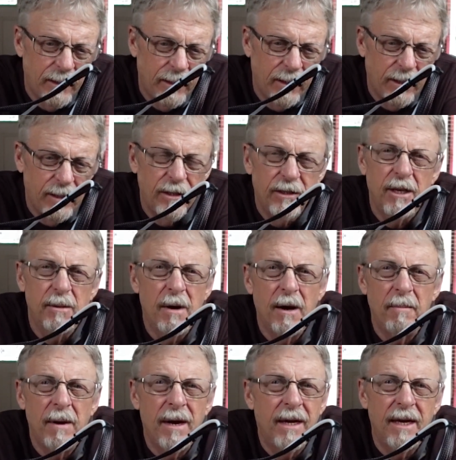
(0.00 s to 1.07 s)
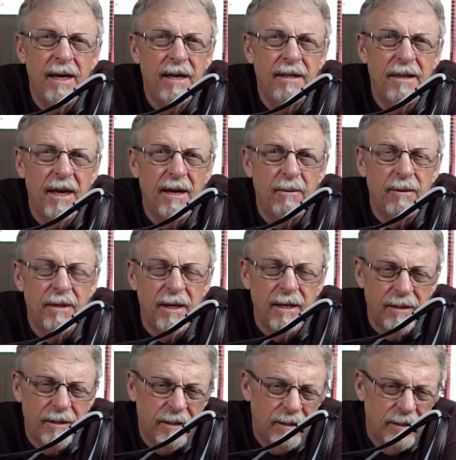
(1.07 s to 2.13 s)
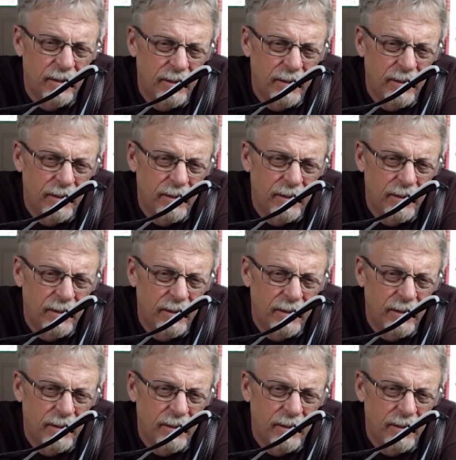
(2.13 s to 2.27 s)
You can just about make anything with this.